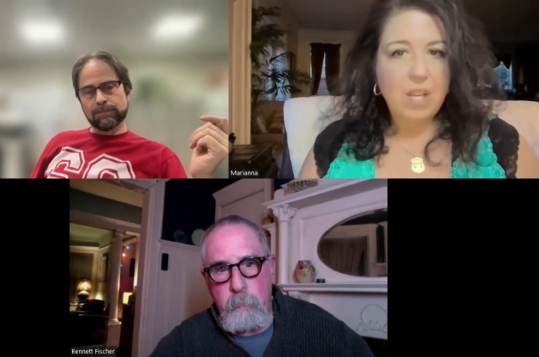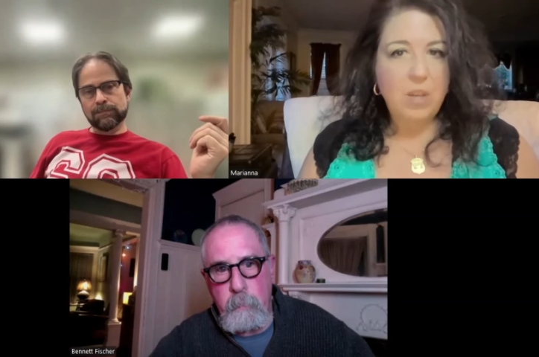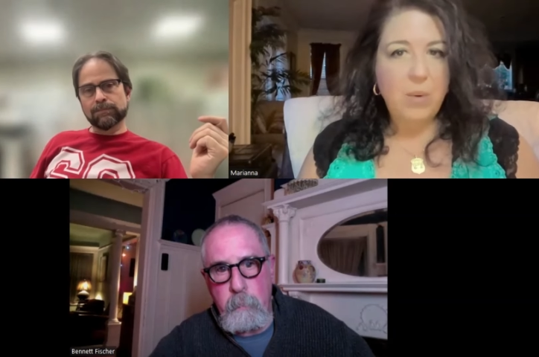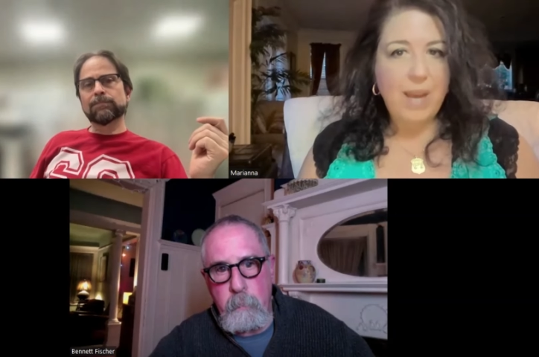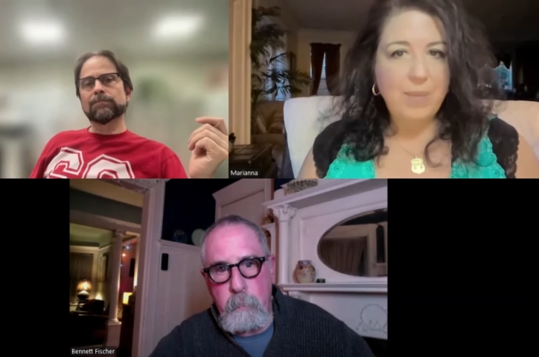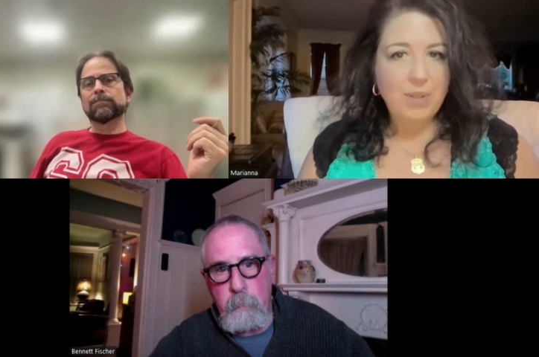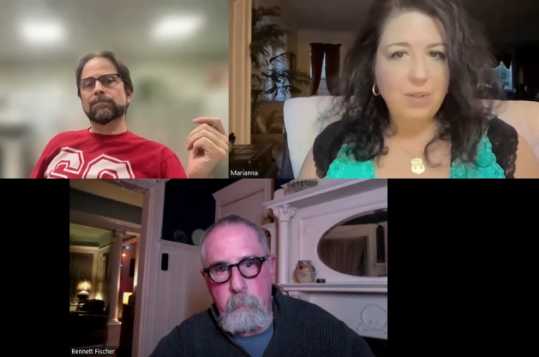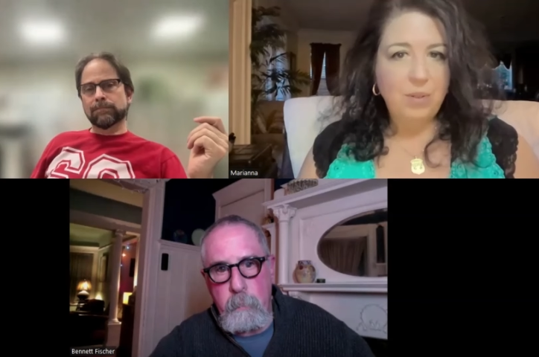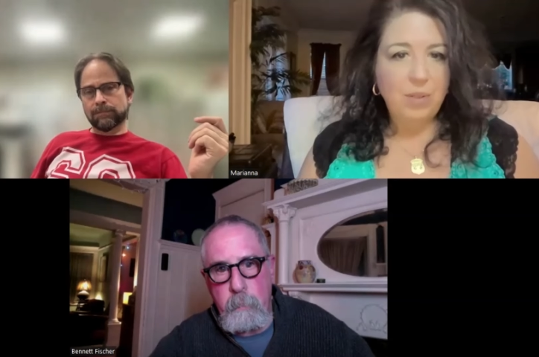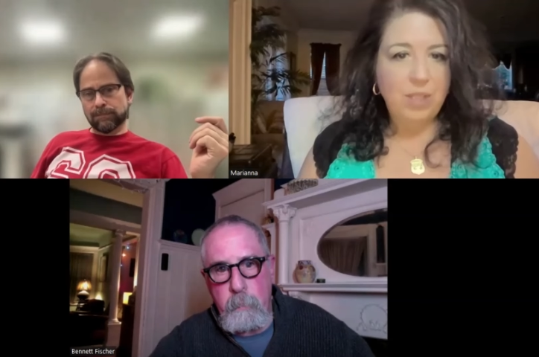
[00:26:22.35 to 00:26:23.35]
Speaker 1: you
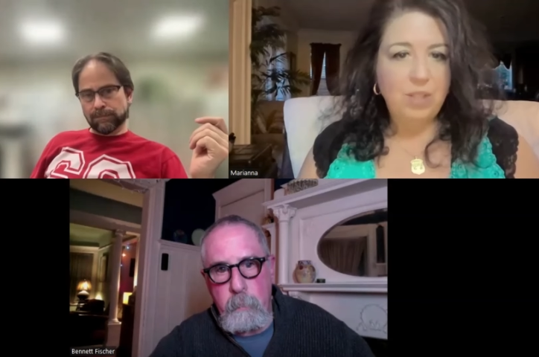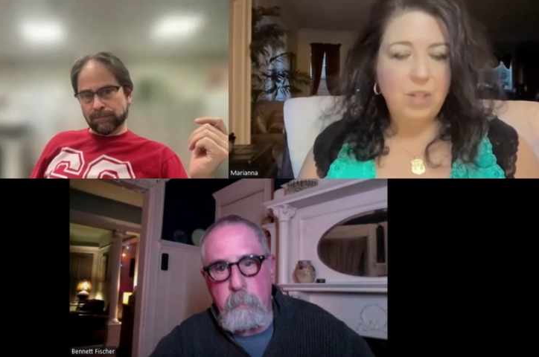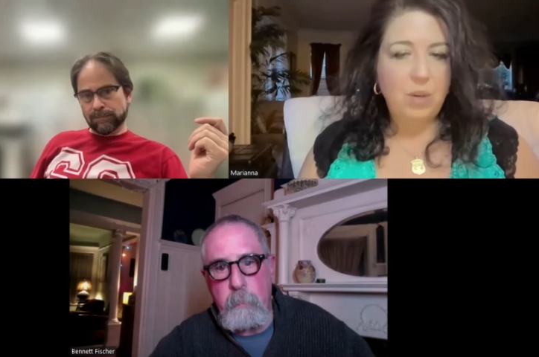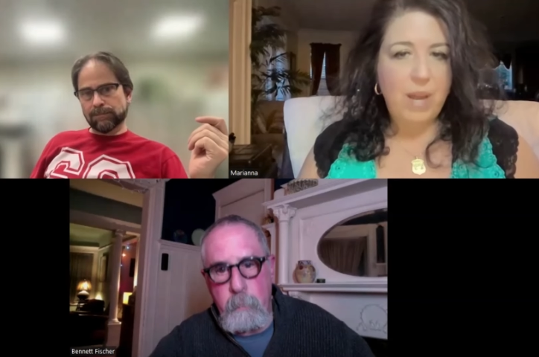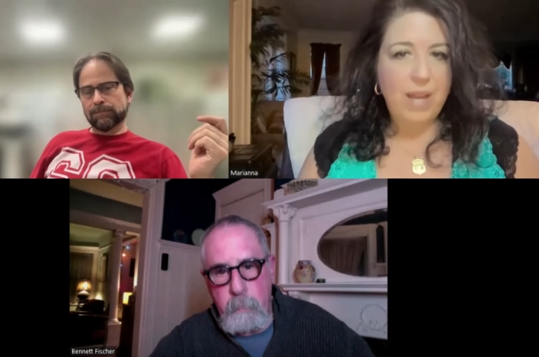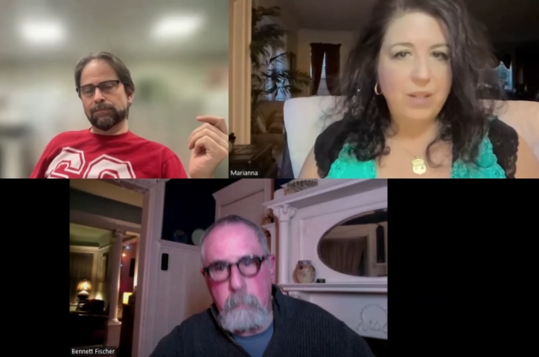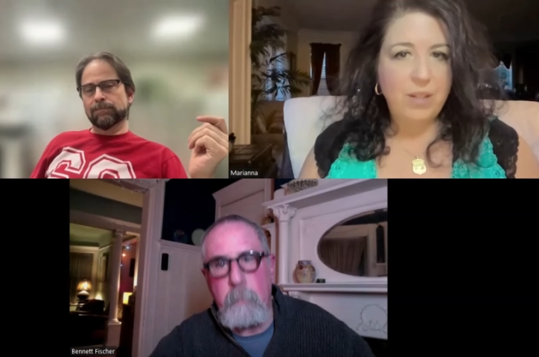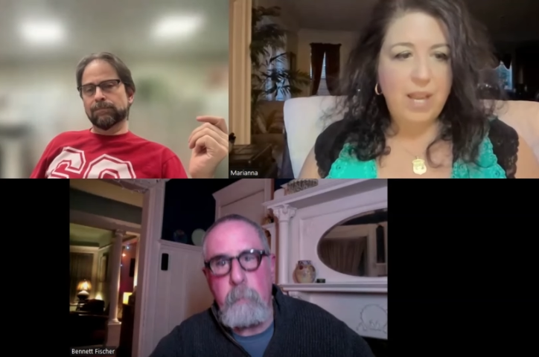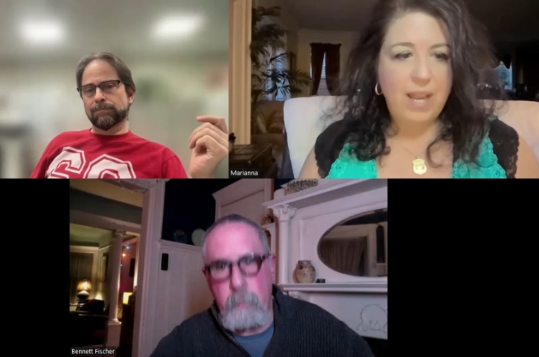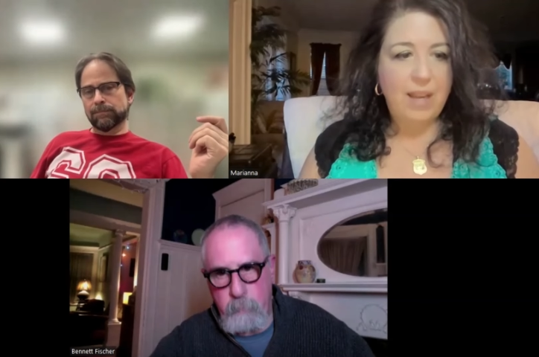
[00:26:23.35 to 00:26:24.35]
absolutely do and
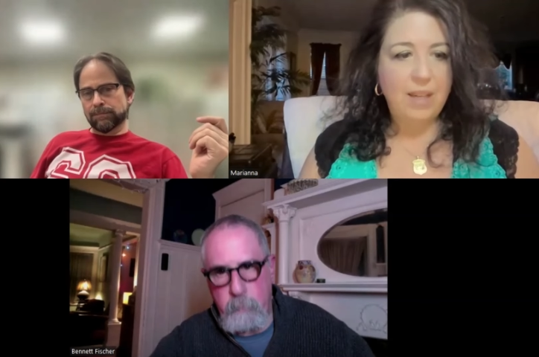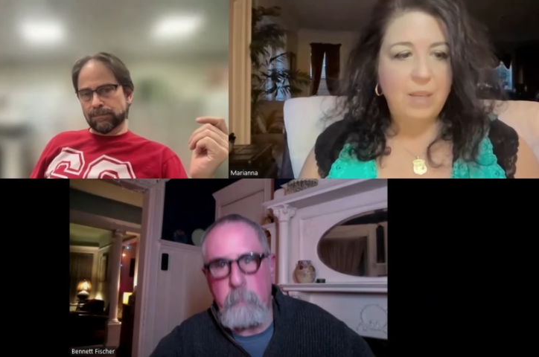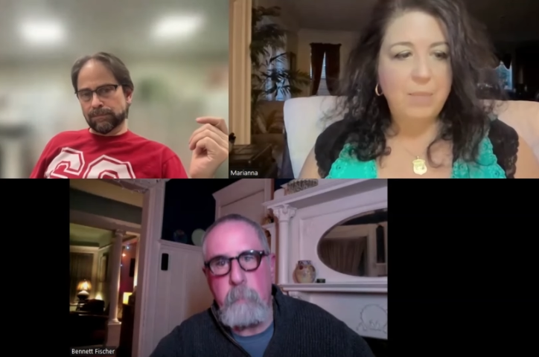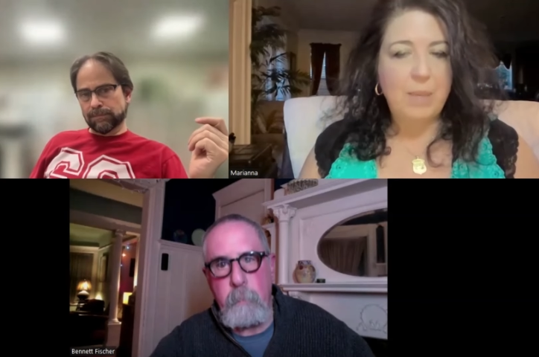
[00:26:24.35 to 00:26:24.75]
and